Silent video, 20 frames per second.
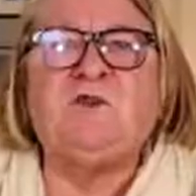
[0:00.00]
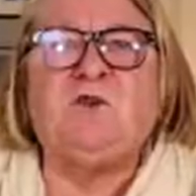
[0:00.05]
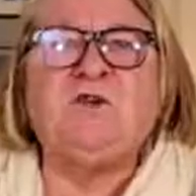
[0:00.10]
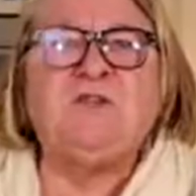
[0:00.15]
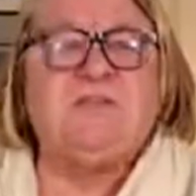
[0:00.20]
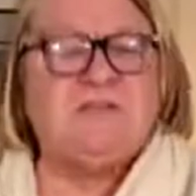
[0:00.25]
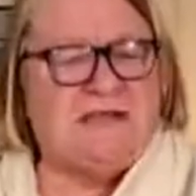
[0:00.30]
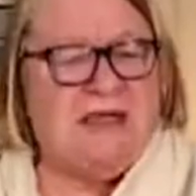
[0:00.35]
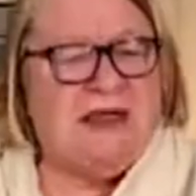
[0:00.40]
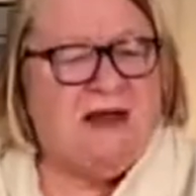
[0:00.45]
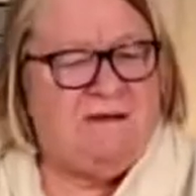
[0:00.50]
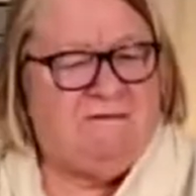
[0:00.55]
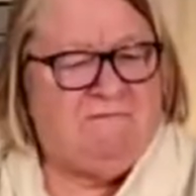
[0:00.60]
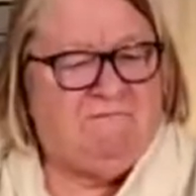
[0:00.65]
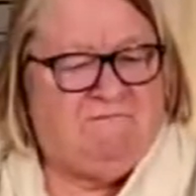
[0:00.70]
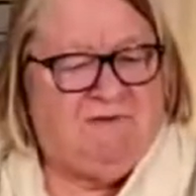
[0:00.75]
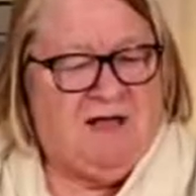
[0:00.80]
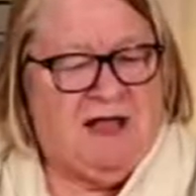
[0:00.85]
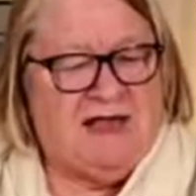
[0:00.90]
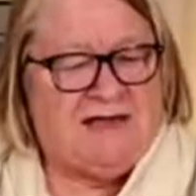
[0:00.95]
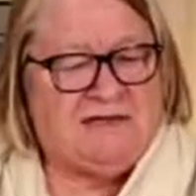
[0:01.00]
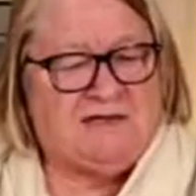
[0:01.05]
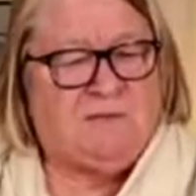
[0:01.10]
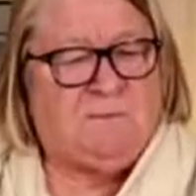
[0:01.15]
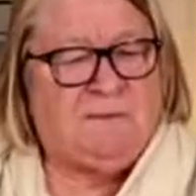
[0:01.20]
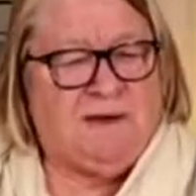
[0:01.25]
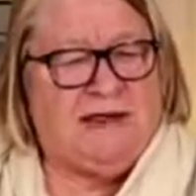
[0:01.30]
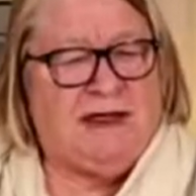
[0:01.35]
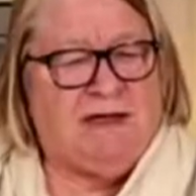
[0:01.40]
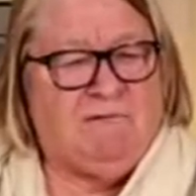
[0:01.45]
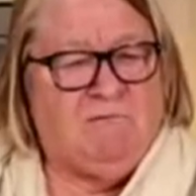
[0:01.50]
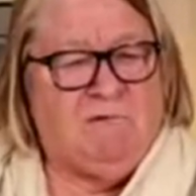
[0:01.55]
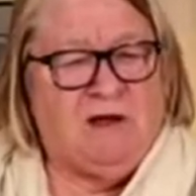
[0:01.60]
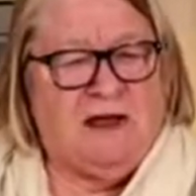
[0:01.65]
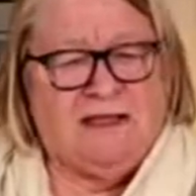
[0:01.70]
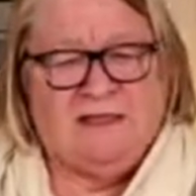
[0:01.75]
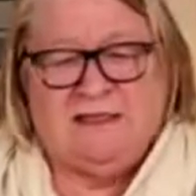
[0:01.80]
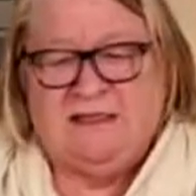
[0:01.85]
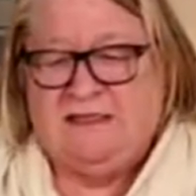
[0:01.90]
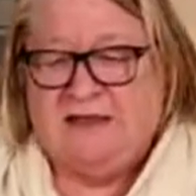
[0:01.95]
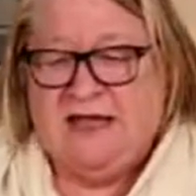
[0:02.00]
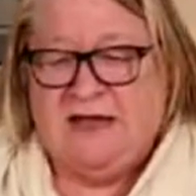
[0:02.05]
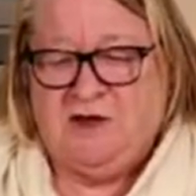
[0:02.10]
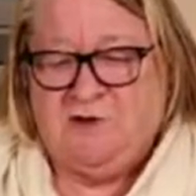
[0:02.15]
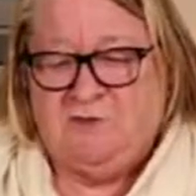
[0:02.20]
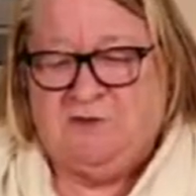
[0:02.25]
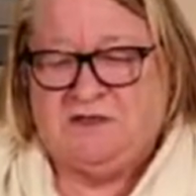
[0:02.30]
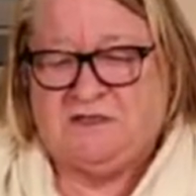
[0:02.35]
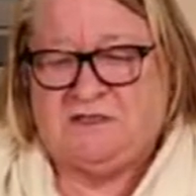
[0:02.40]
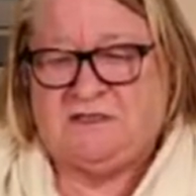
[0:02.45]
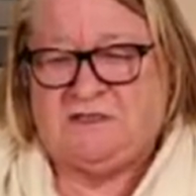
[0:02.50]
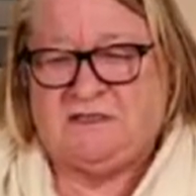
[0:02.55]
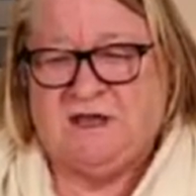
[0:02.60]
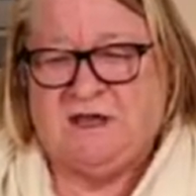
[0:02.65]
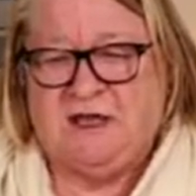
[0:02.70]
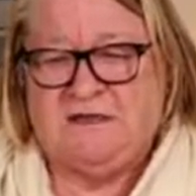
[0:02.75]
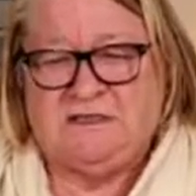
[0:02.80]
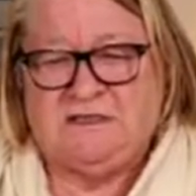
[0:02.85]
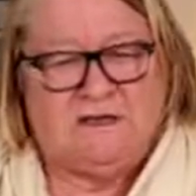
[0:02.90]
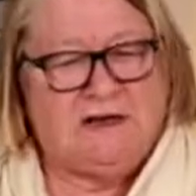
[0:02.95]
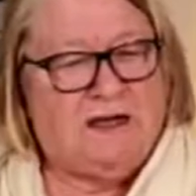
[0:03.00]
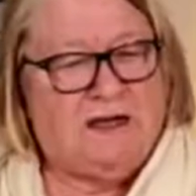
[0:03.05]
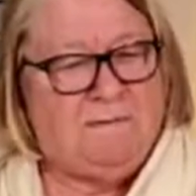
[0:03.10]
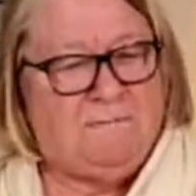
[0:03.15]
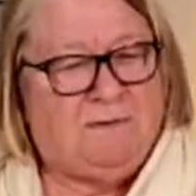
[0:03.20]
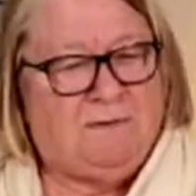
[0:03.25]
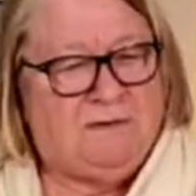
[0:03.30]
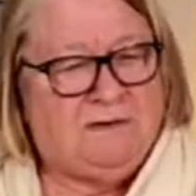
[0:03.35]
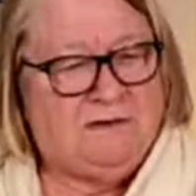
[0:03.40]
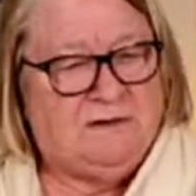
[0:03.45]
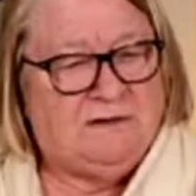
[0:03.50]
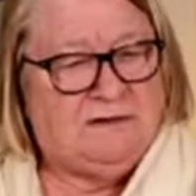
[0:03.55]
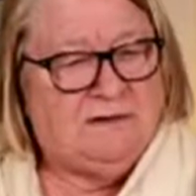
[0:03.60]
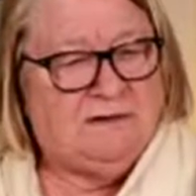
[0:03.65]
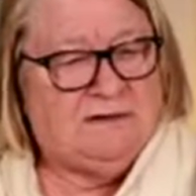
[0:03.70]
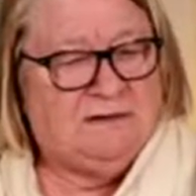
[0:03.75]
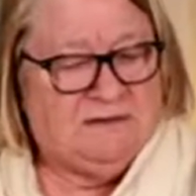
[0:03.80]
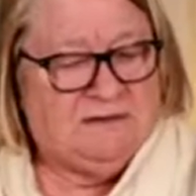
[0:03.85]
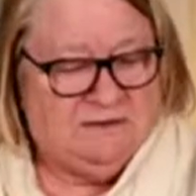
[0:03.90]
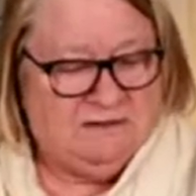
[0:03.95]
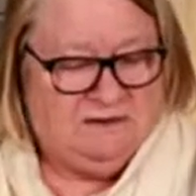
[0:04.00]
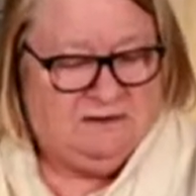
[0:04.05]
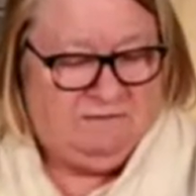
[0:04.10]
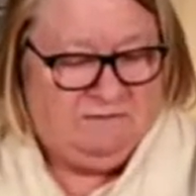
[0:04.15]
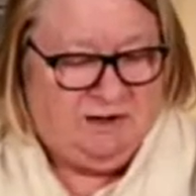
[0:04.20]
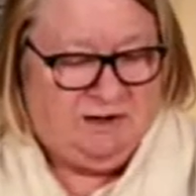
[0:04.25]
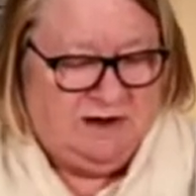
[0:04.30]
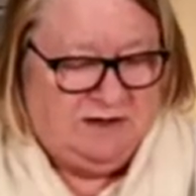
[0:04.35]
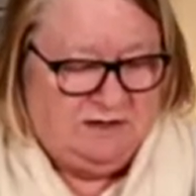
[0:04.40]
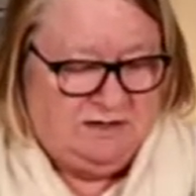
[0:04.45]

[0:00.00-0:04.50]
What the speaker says: to get it fine to begin with, and then you can start it up. Right.